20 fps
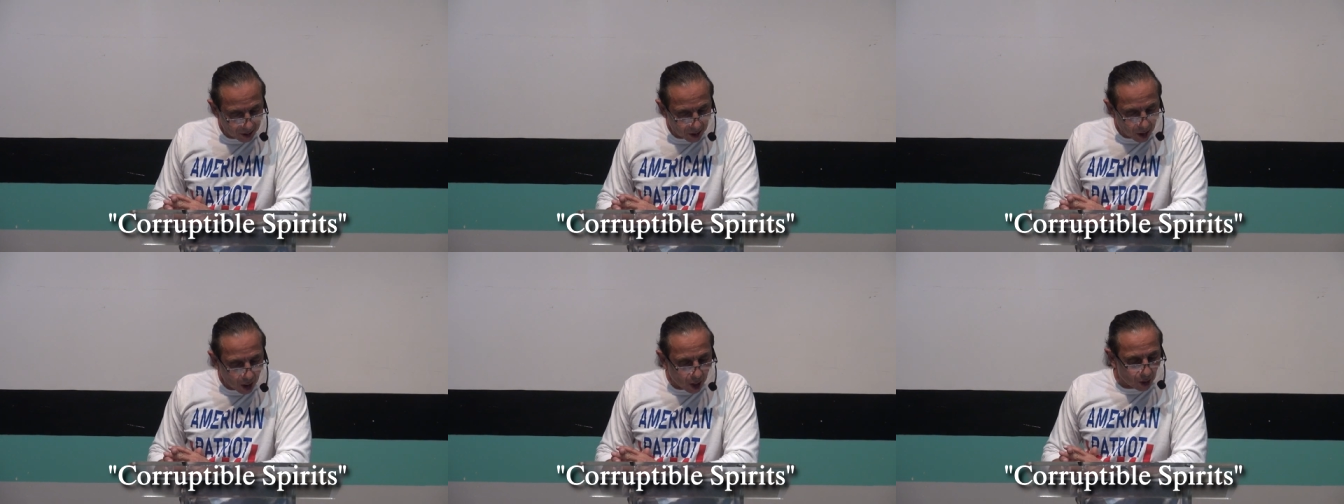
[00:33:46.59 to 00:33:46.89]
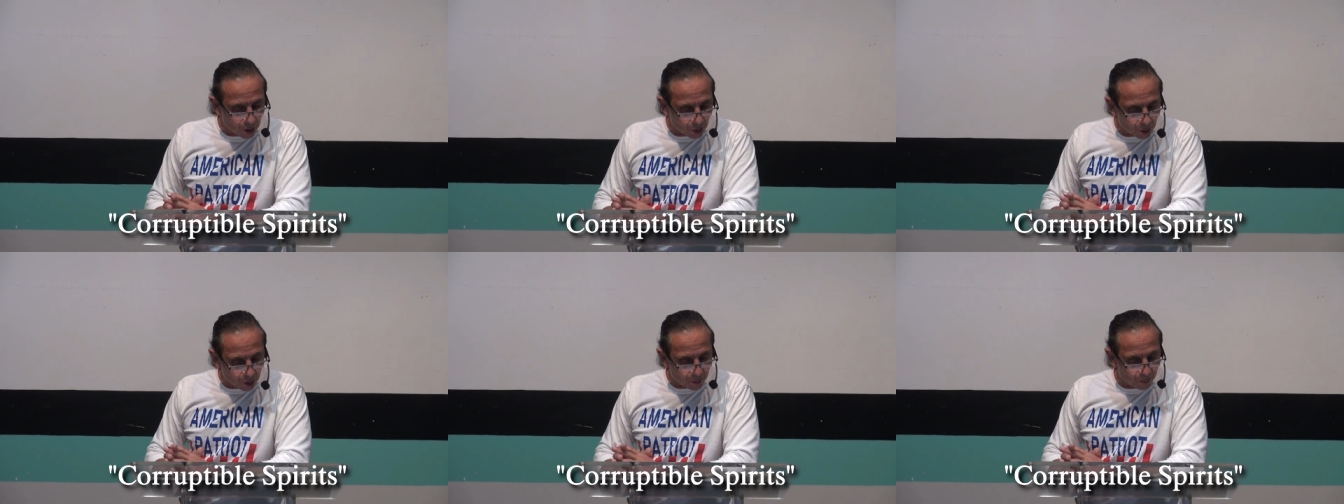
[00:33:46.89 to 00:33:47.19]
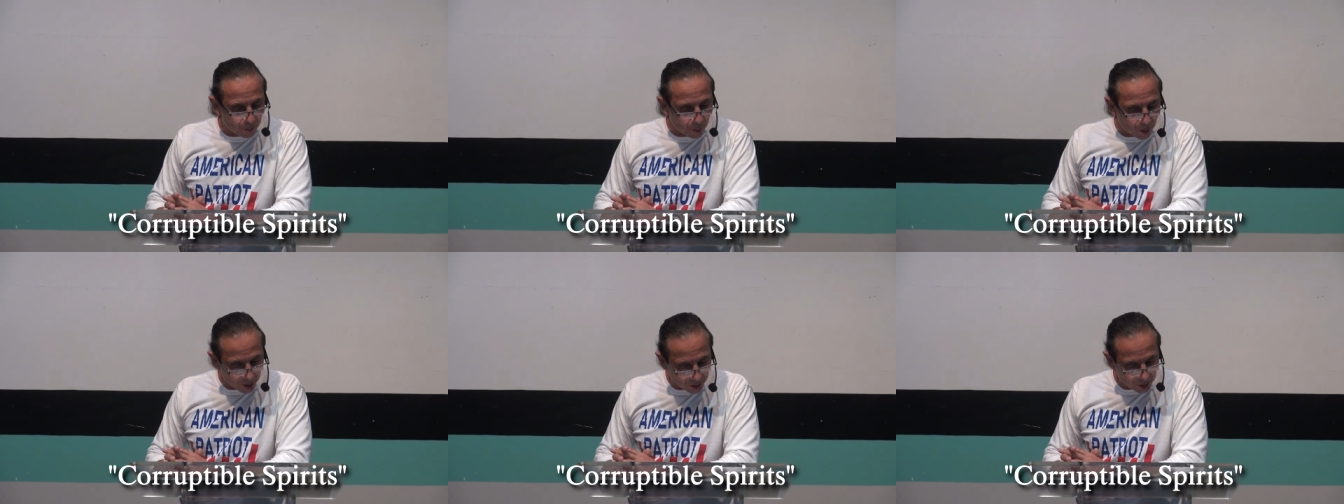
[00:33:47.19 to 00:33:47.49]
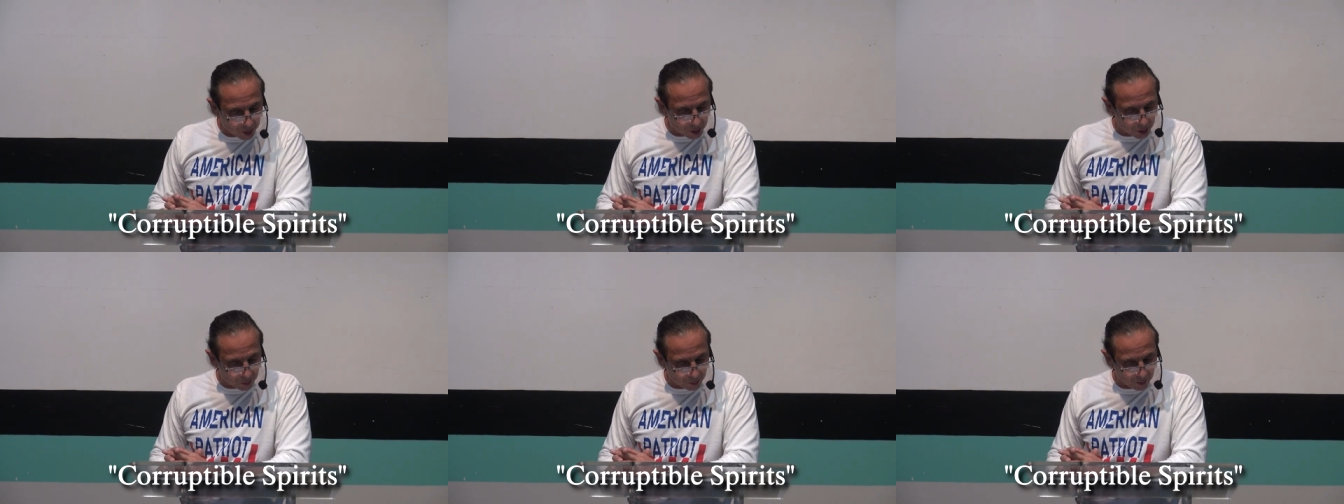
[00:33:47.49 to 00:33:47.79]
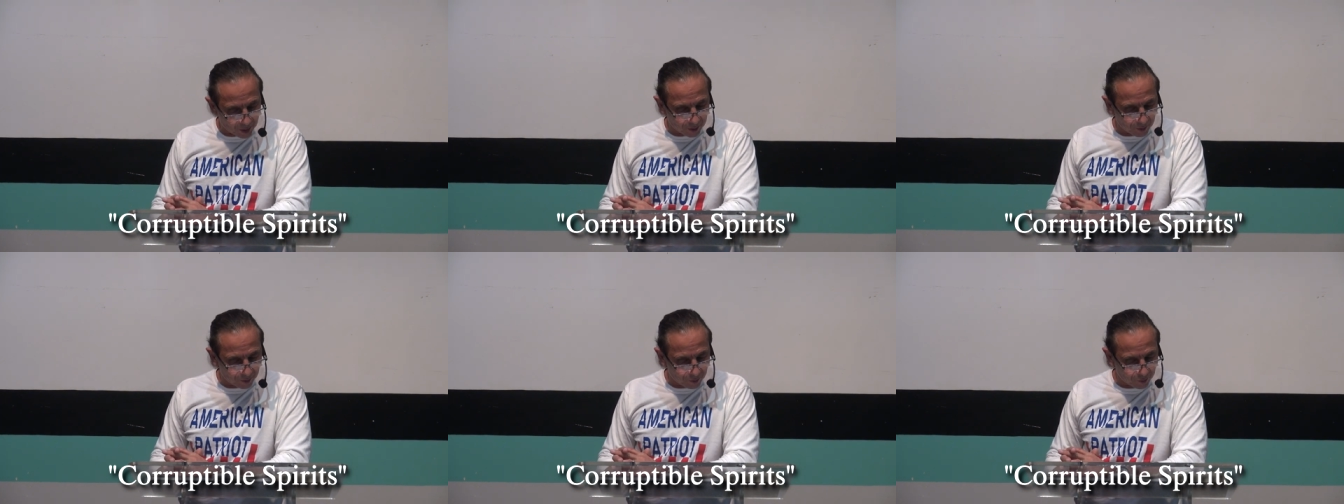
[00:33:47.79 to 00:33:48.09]
under
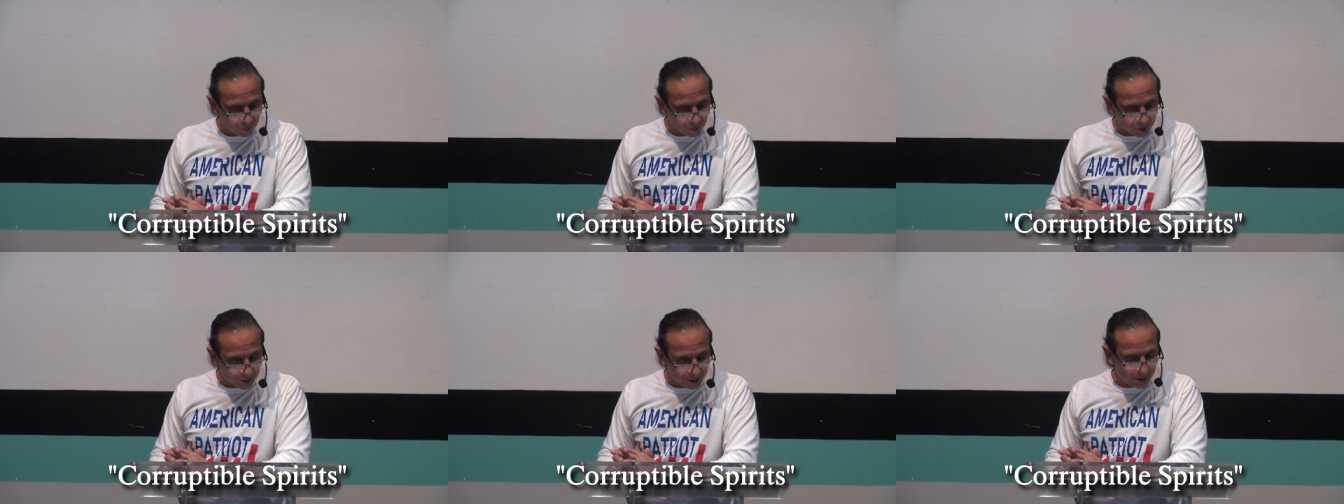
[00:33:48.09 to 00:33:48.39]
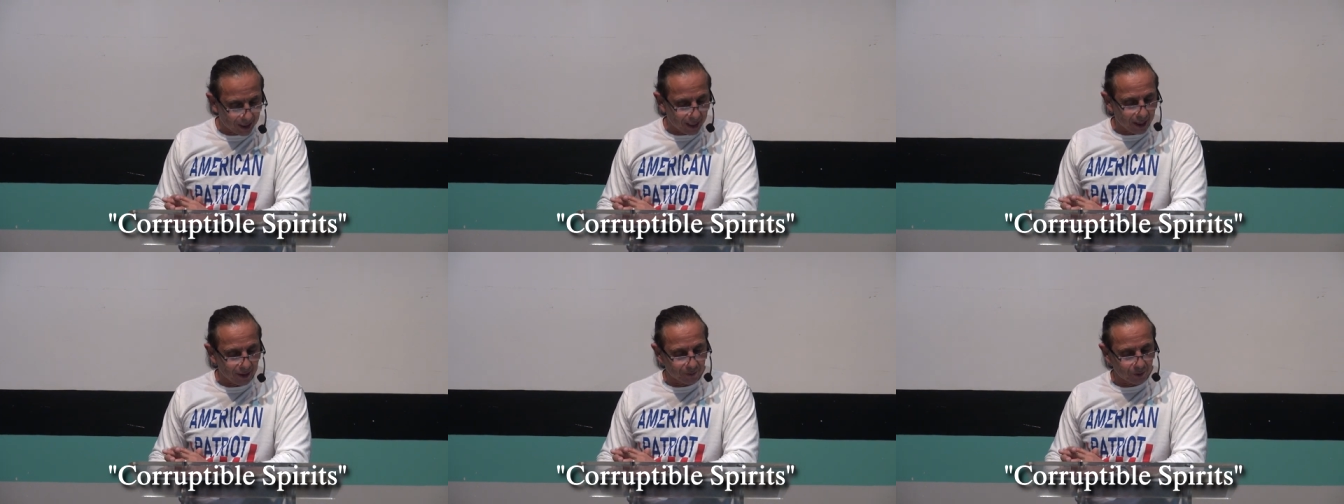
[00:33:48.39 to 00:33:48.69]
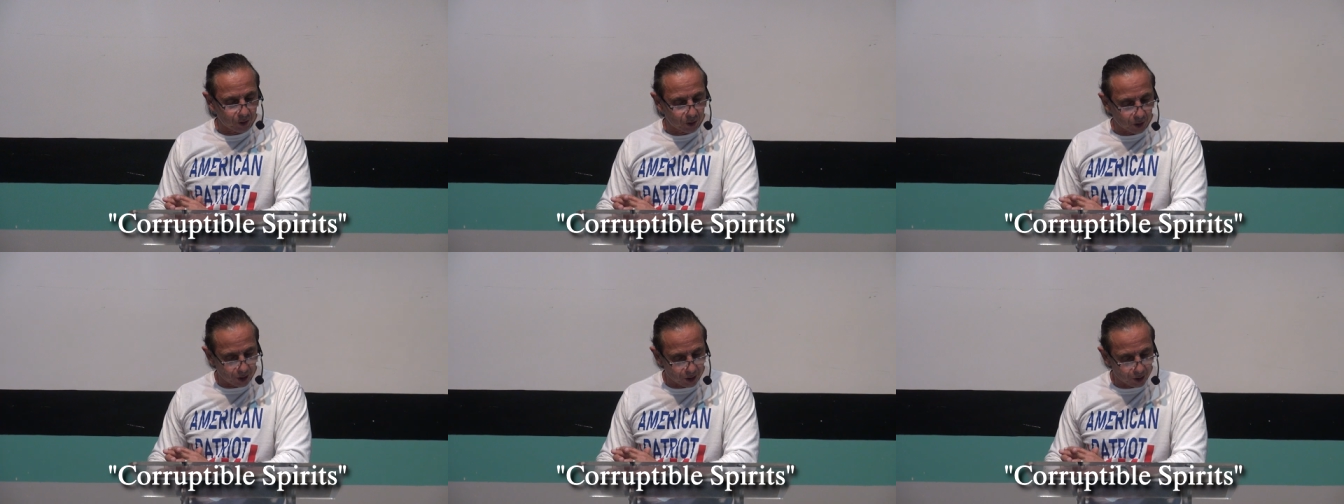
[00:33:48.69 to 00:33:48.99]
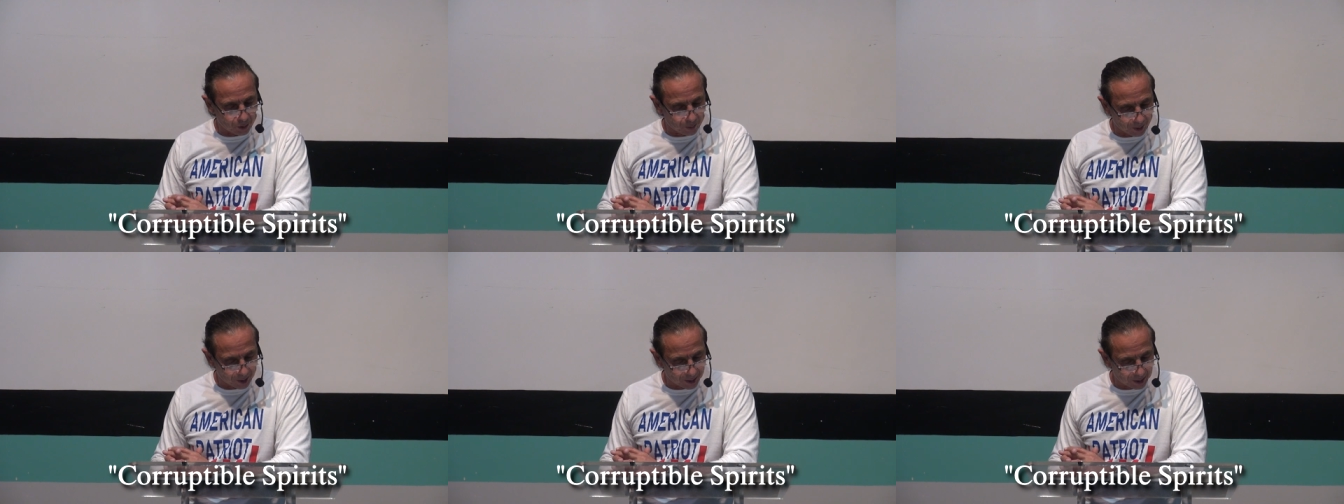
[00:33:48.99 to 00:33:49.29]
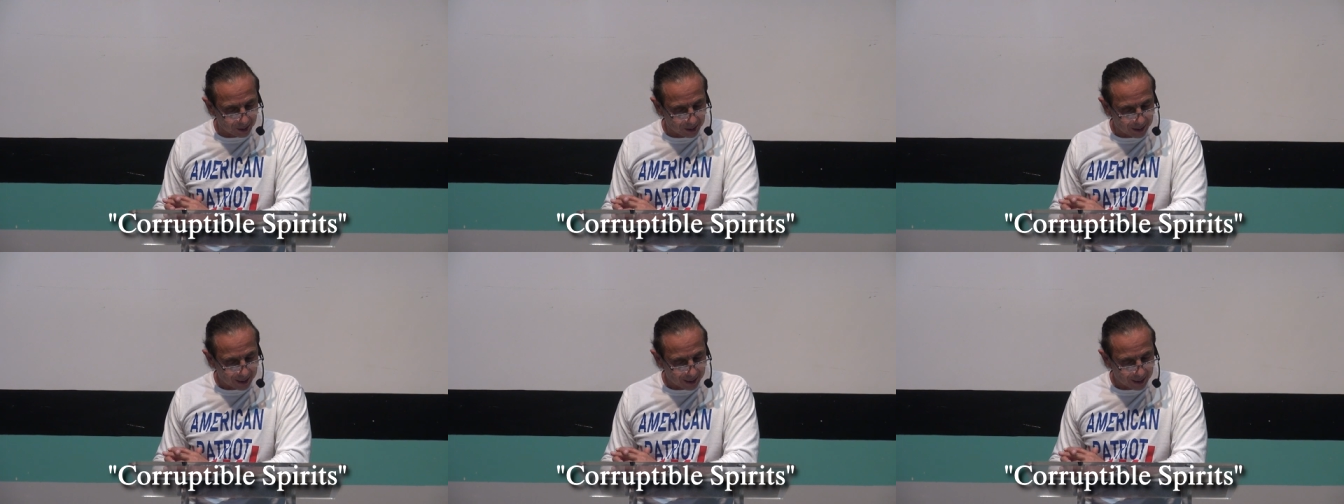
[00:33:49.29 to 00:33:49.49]
punishment for the day of judgment.